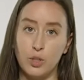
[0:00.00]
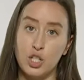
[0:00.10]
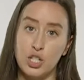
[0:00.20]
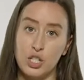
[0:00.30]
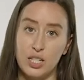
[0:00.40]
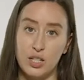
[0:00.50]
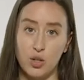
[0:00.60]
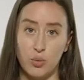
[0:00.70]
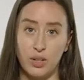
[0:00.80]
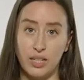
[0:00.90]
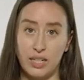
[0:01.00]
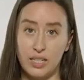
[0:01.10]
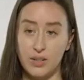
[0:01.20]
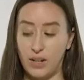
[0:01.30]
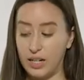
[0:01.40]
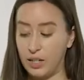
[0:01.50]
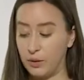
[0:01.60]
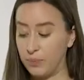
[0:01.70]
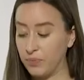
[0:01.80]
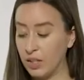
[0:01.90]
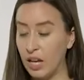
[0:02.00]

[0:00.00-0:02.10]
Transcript: which is, it's a really nice vacuum.